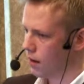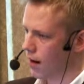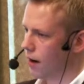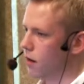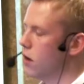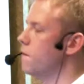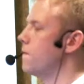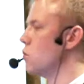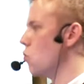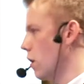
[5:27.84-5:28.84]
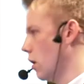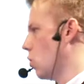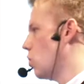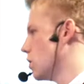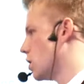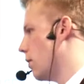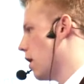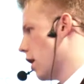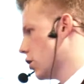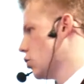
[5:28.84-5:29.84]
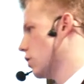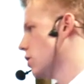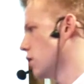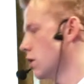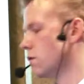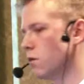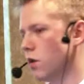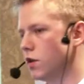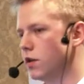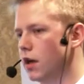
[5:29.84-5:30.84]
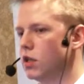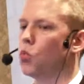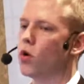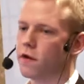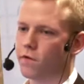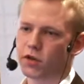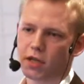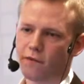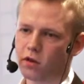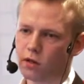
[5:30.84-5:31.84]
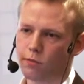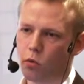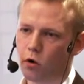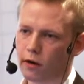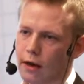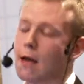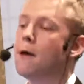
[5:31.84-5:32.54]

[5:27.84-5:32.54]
And if you really want some extra assistance from our side, 24-7 support,